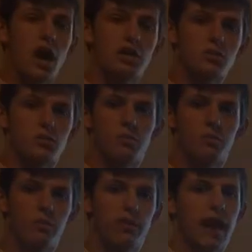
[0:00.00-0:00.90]
cost, which we
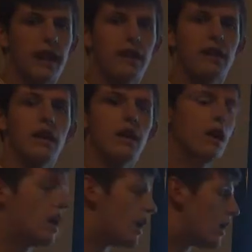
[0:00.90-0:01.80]
were provided
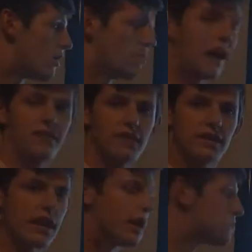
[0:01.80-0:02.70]
by
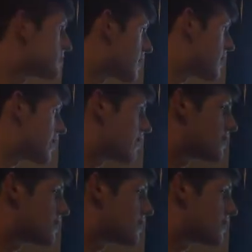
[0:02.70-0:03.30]
VTEPs of